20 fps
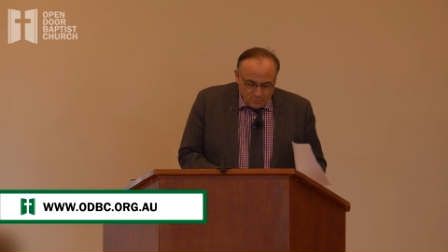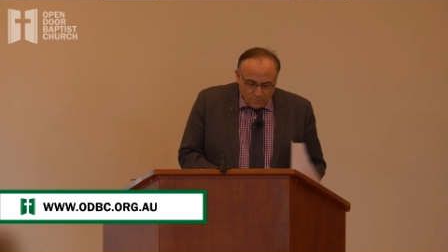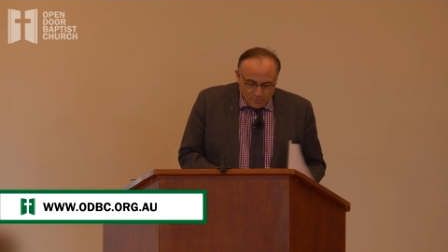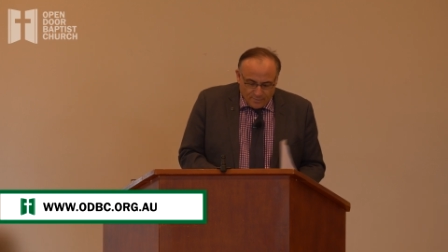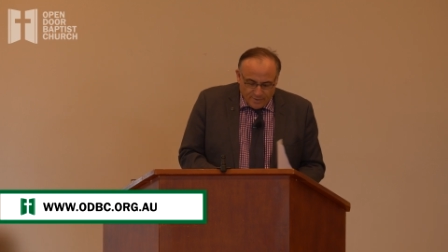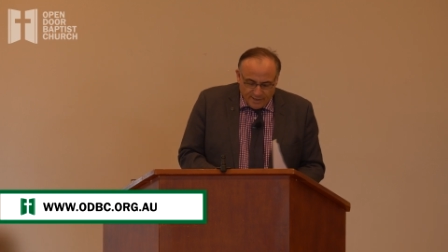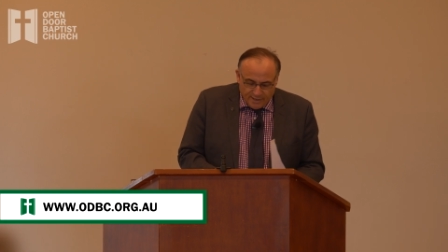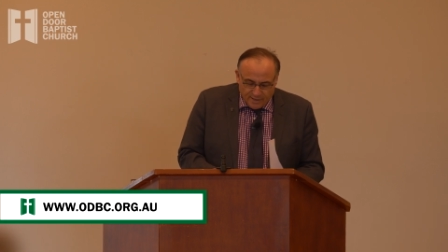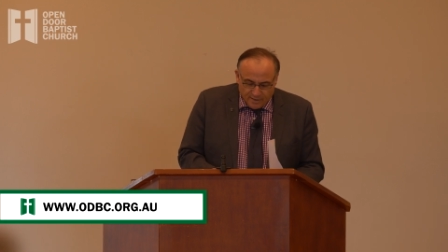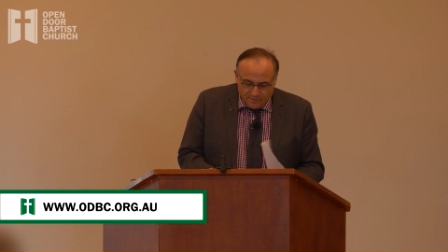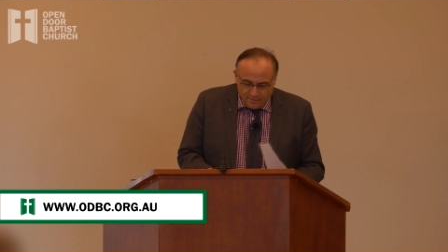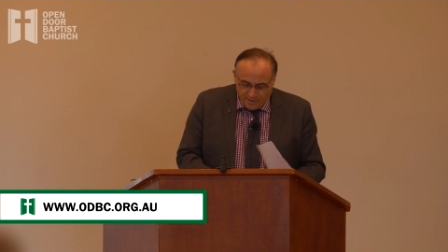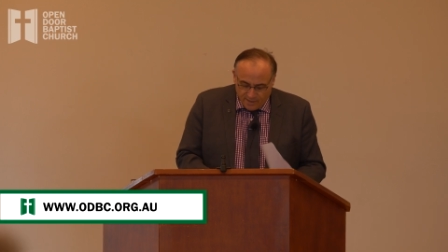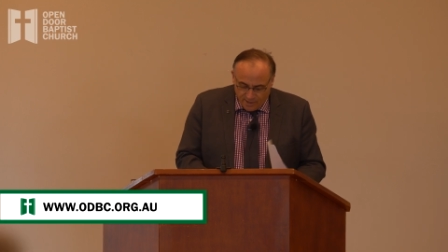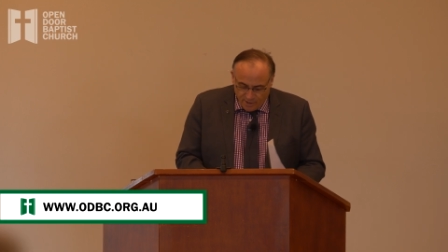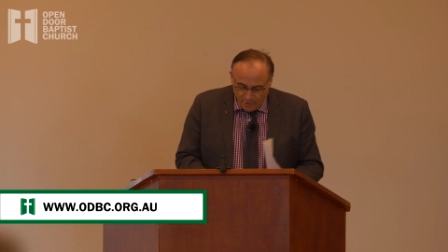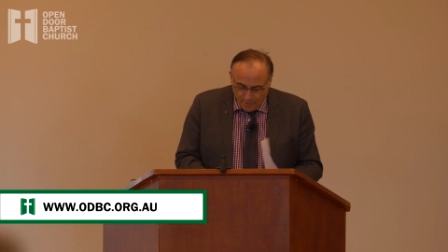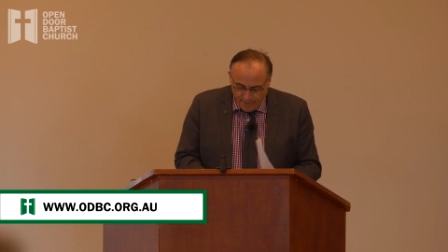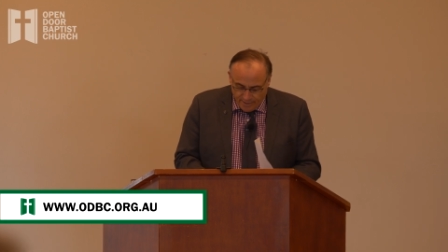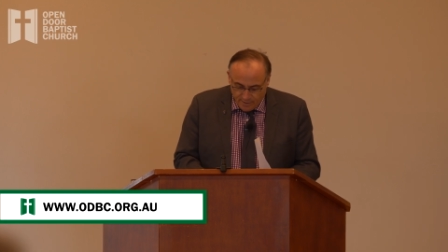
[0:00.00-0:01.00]
We'll be
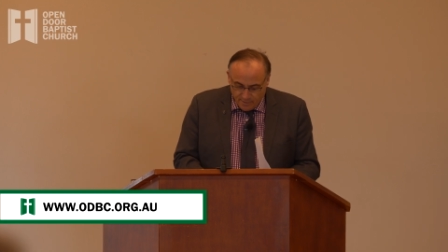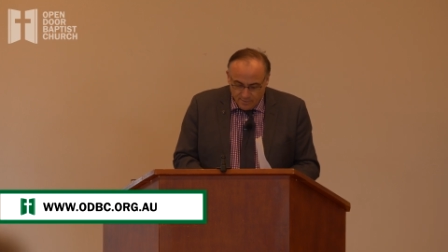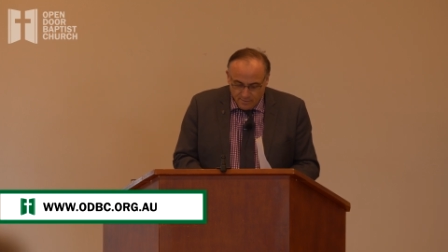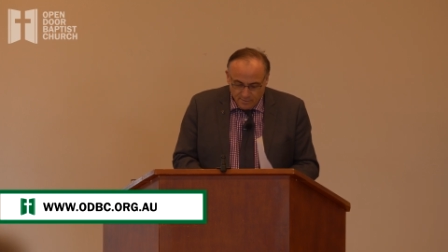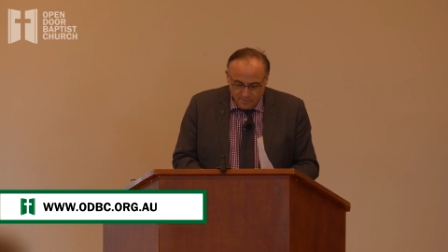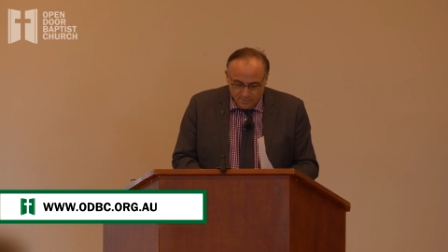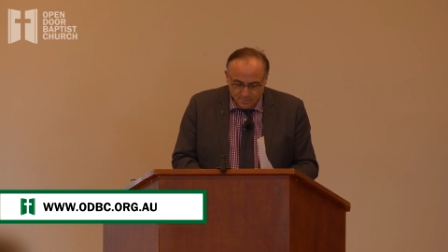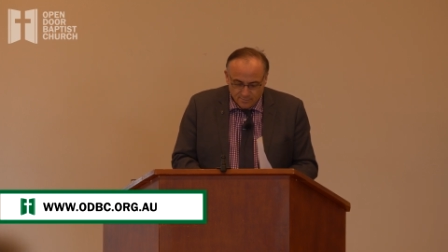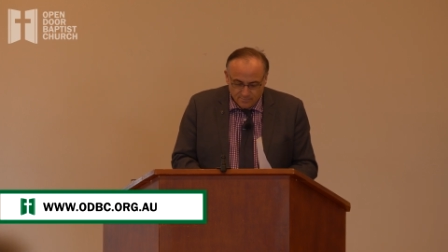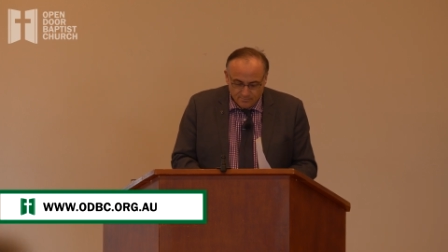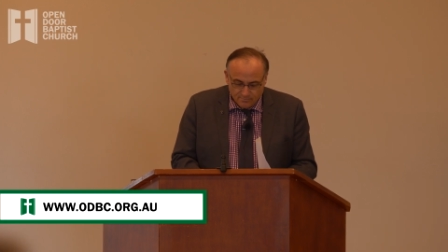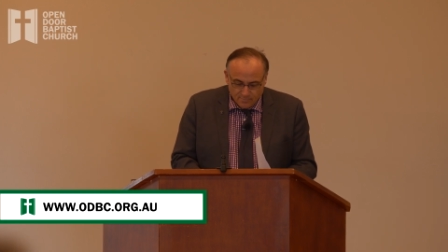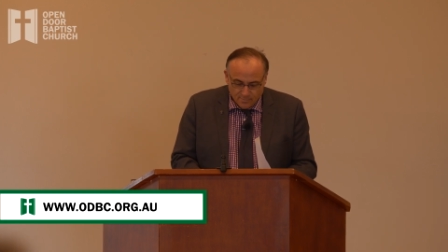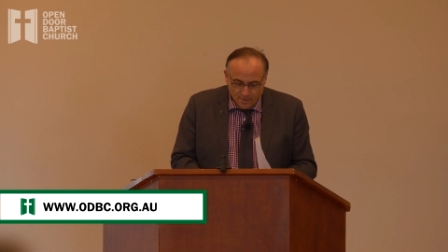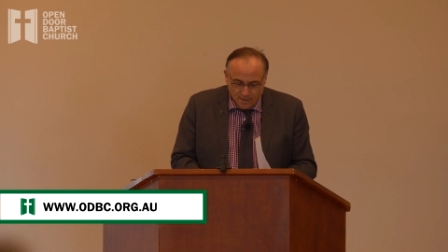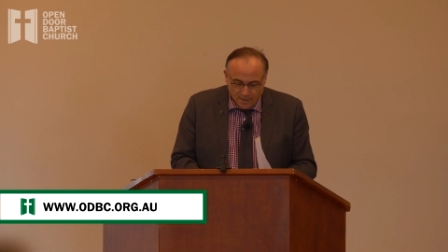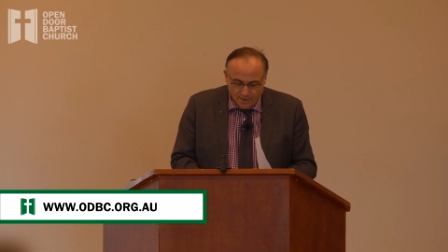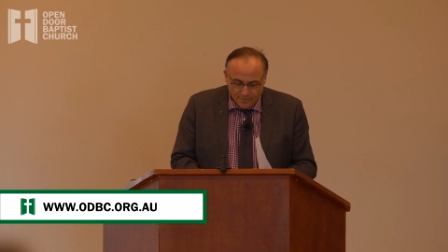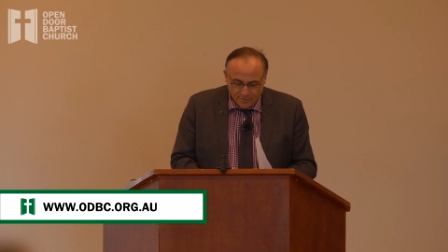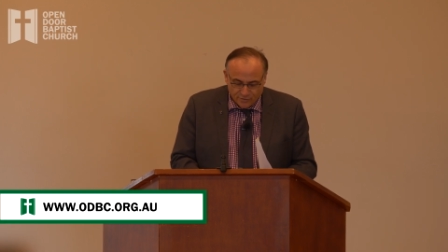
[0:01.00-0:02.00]
continuing
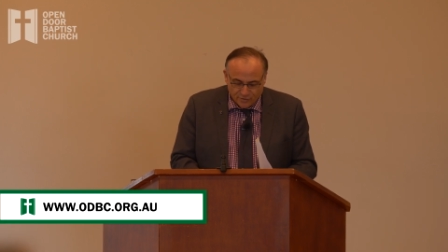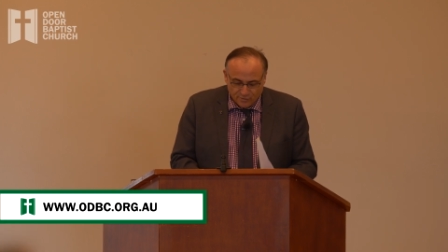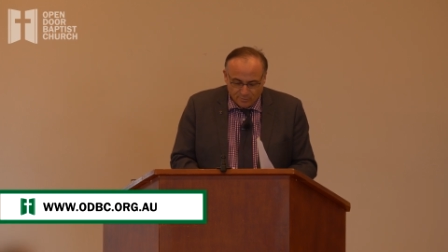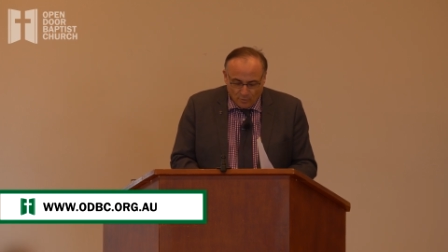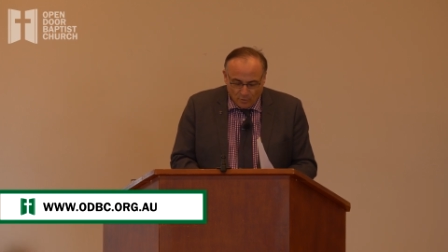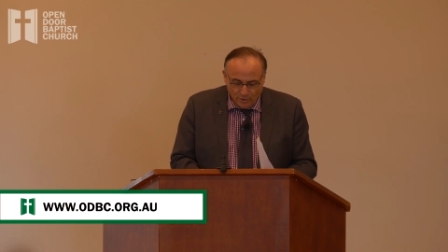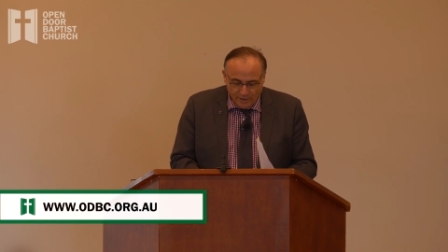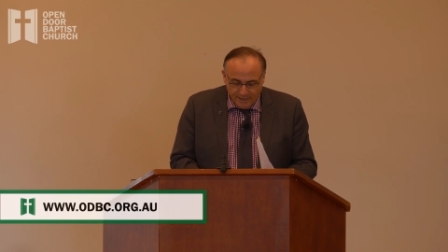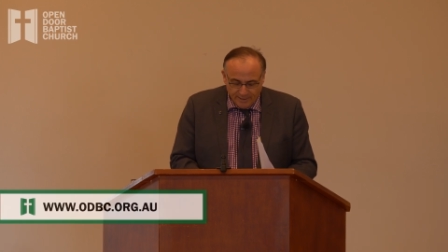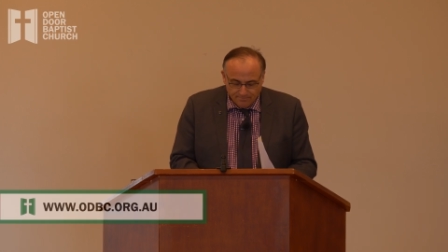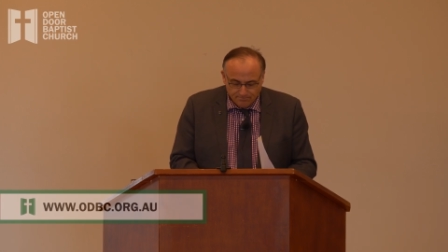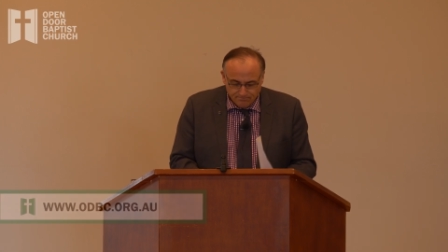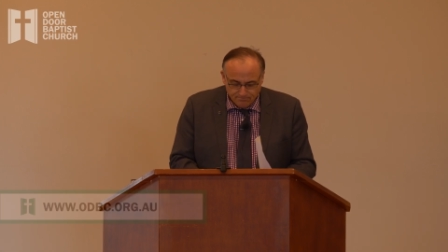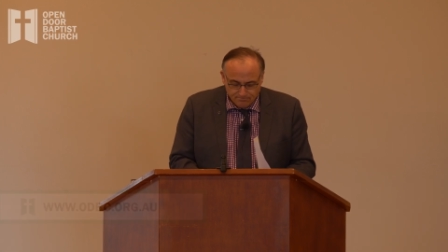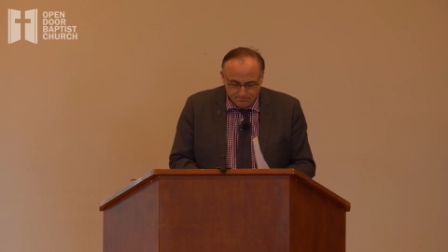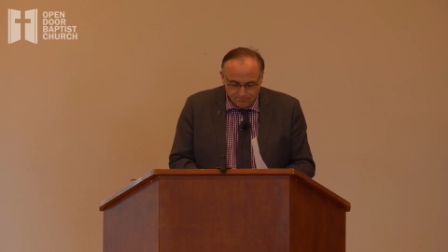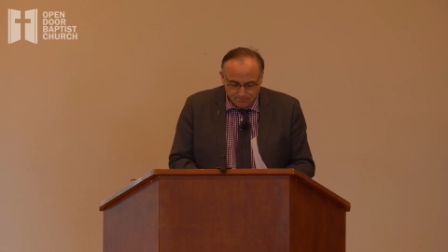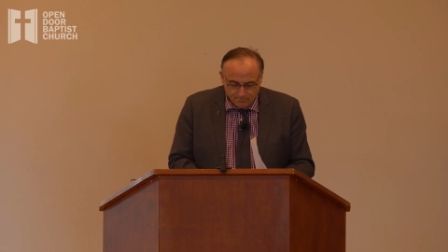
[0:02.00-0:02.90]
uh, this morning